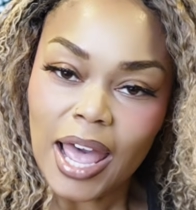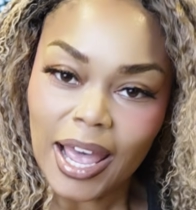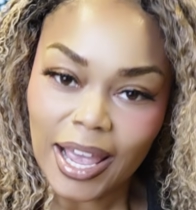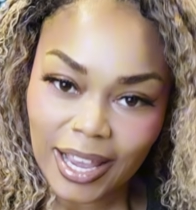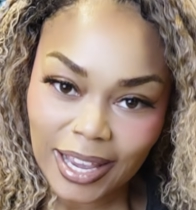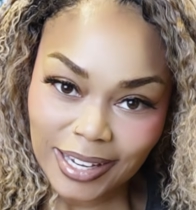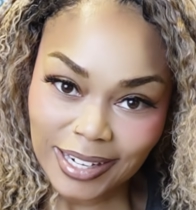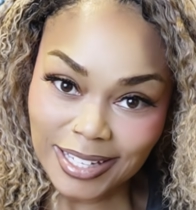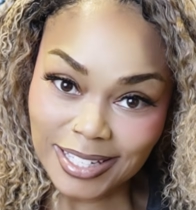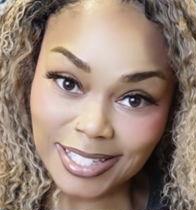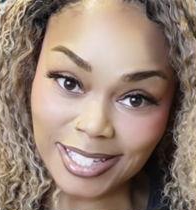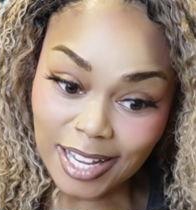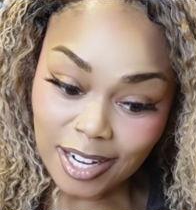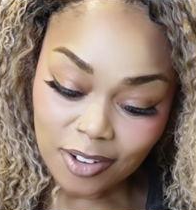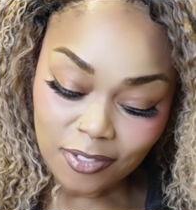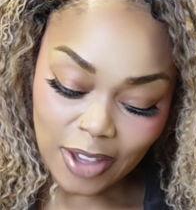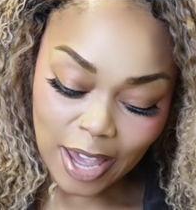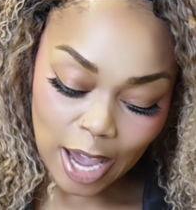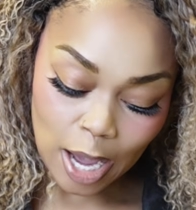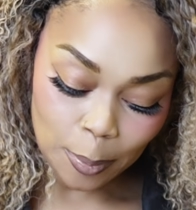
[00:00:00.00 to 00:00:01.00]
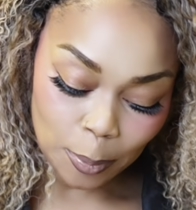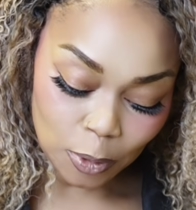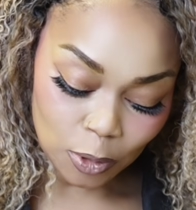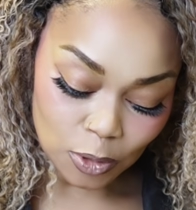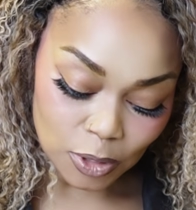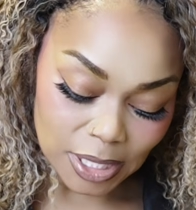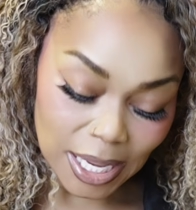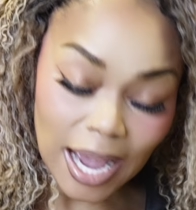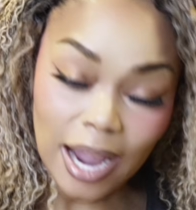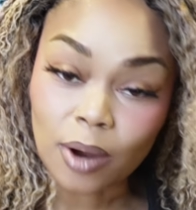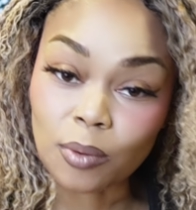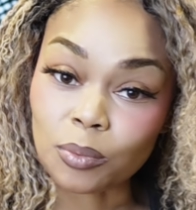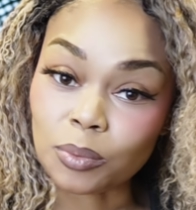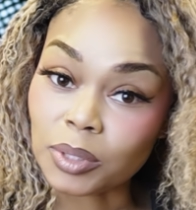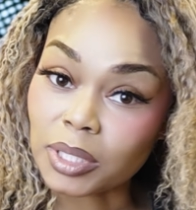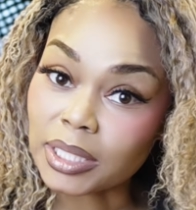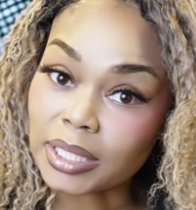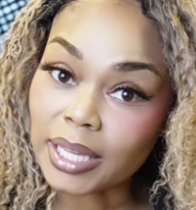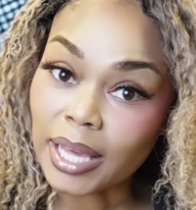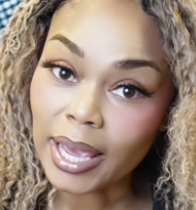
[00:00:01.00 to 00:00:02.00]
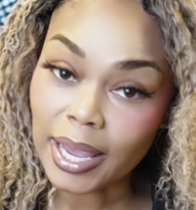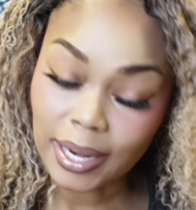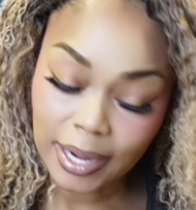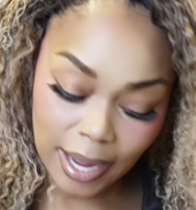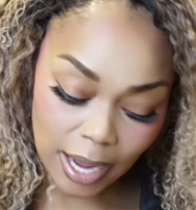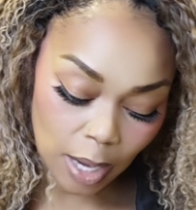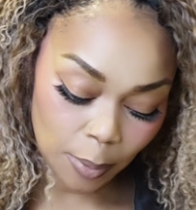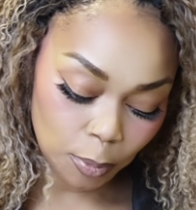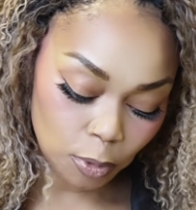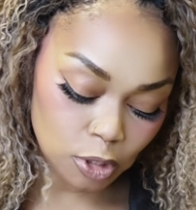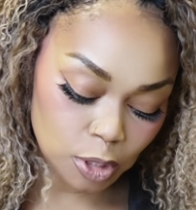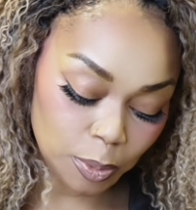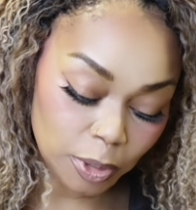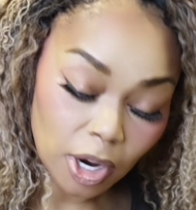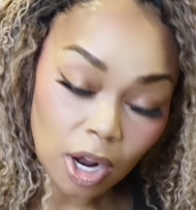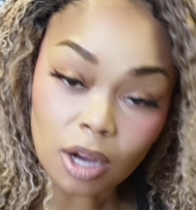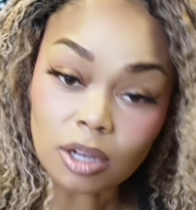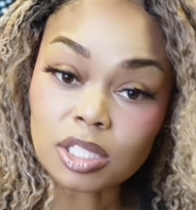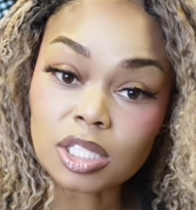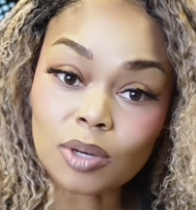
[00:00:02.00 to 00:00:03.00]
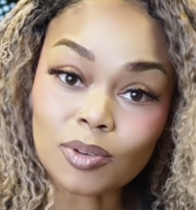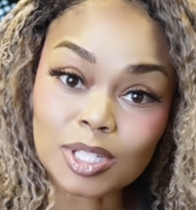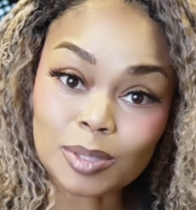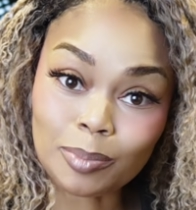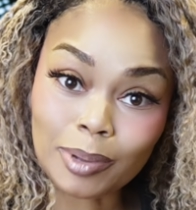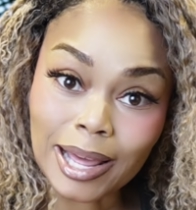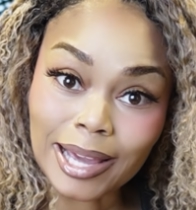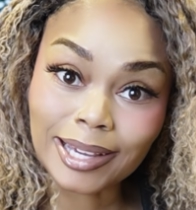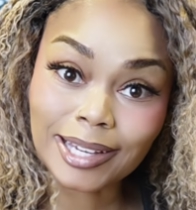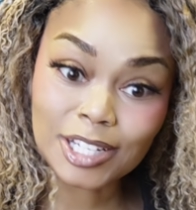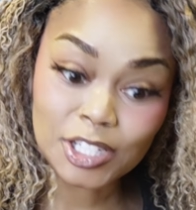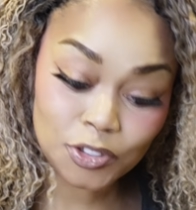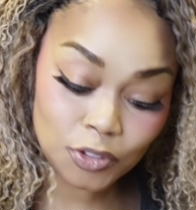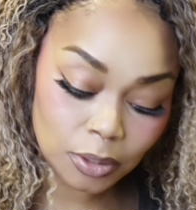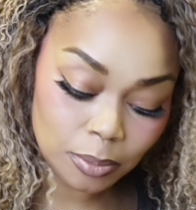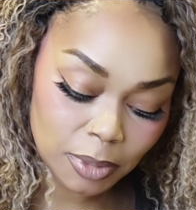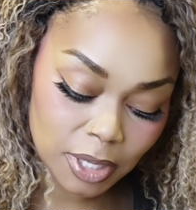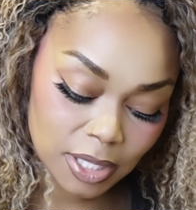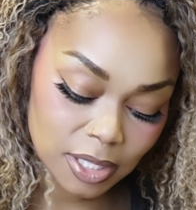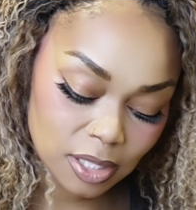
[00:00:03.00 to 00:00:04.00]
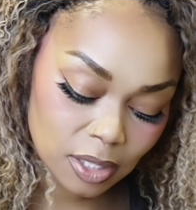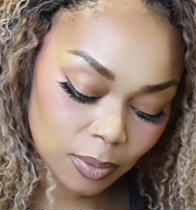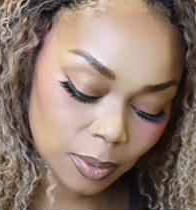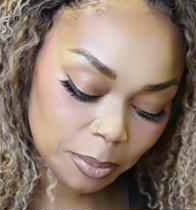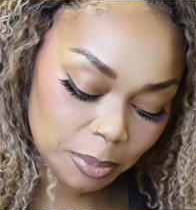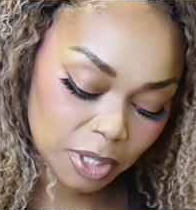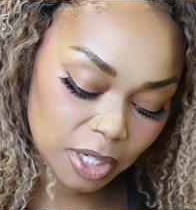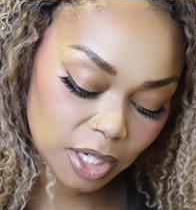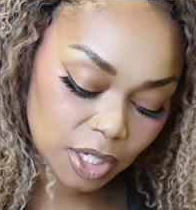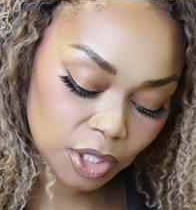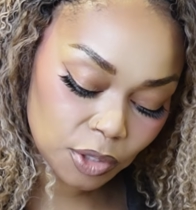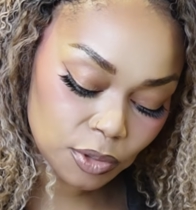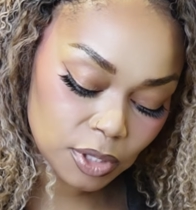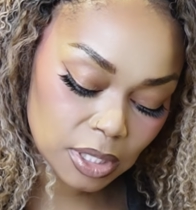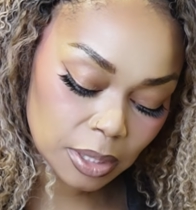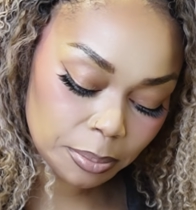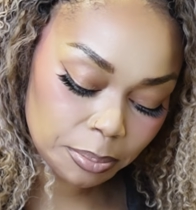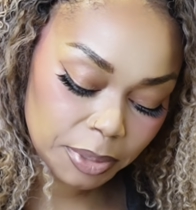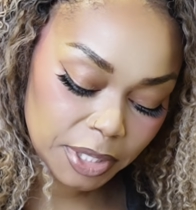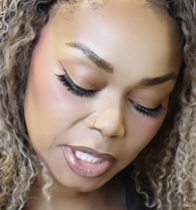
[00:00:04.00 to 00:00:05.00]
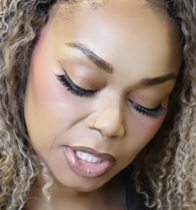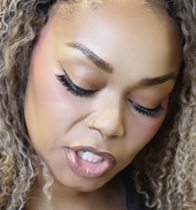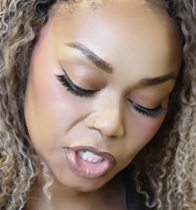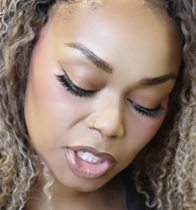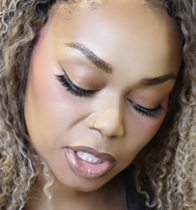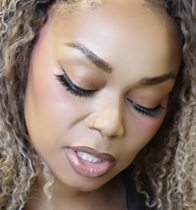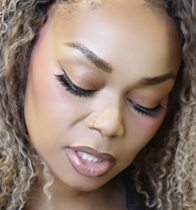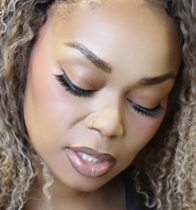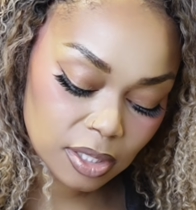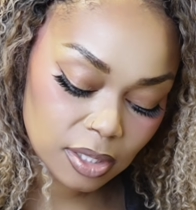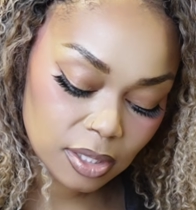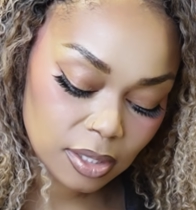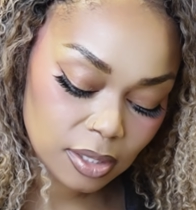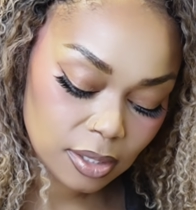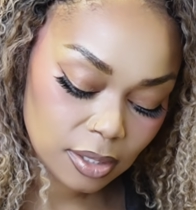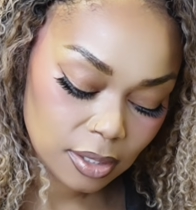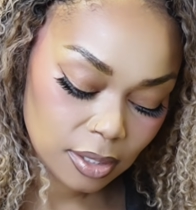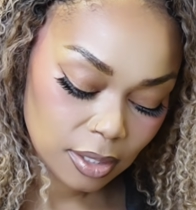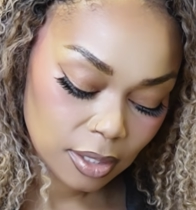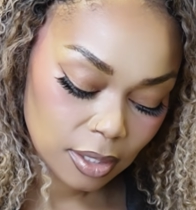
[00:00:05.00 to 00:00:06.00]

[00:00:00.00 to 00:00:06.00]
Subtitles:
And instead of apples, I really hate apples, but also it's Black History Month, so I'm gonna use some peaches.